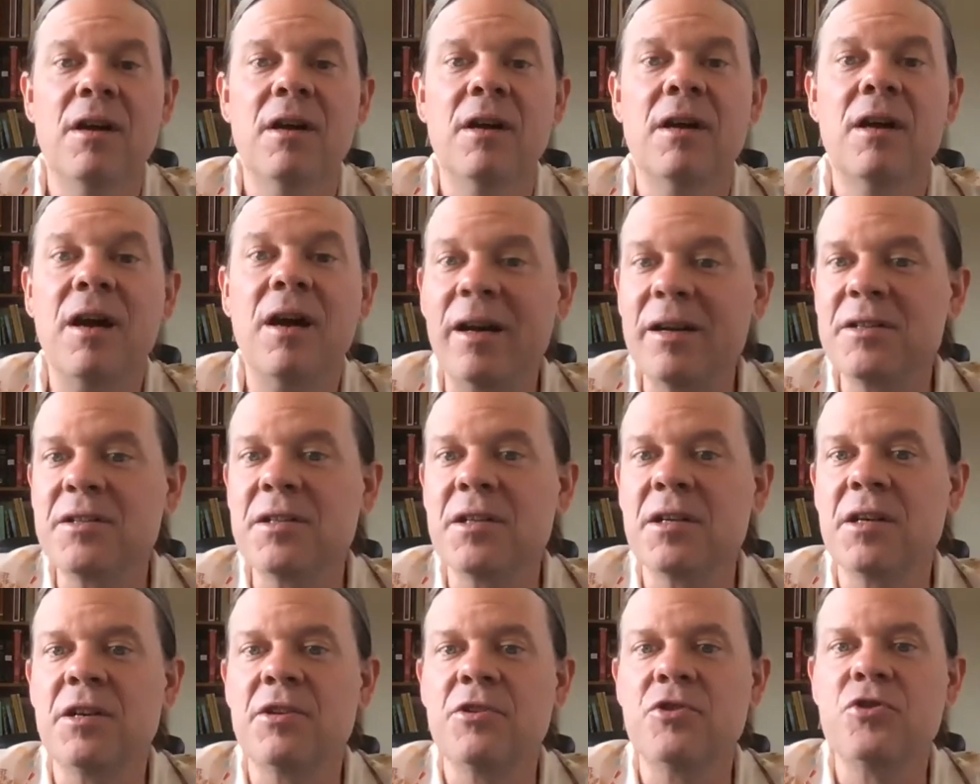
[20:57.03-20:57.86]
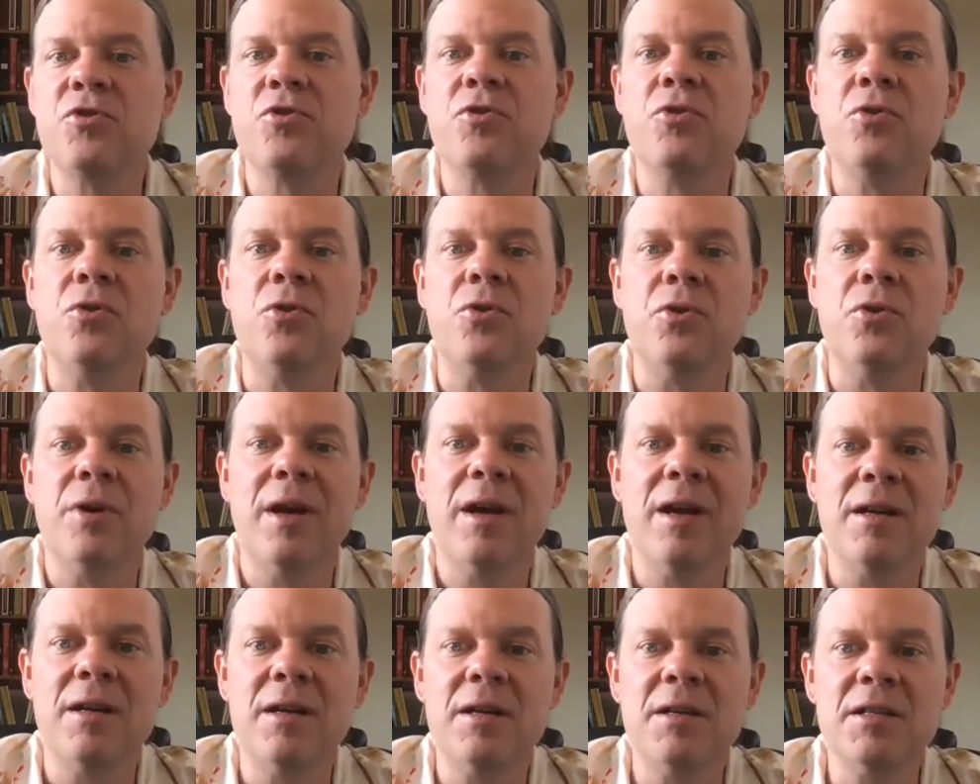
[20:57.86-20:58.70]
God is in control,
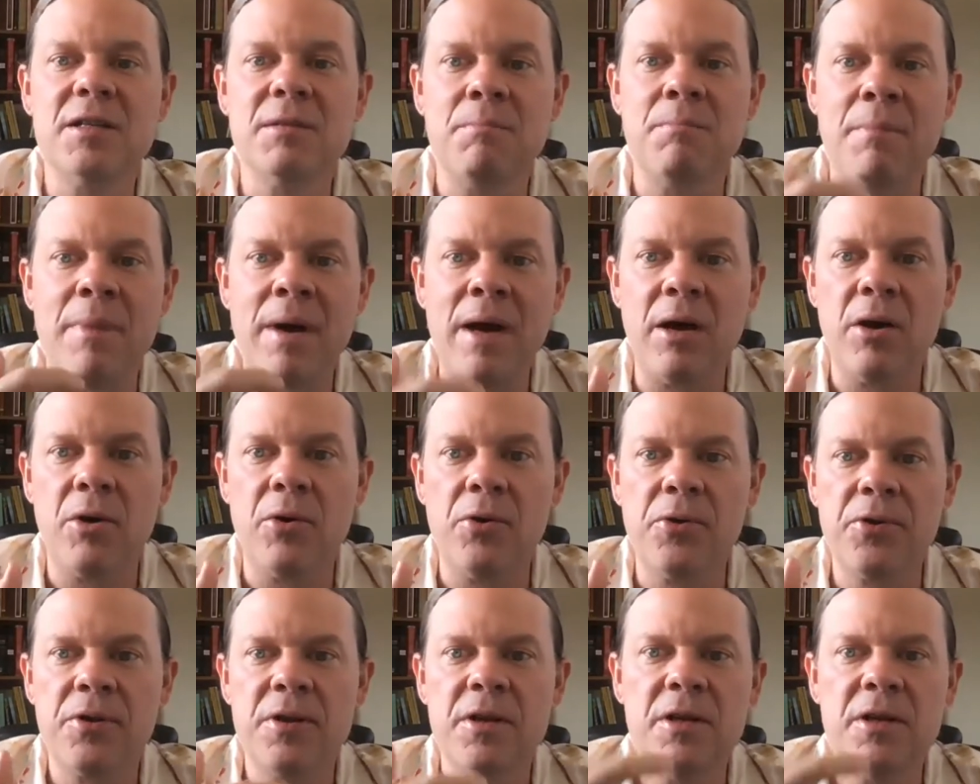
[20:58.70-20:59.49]
and his mouth,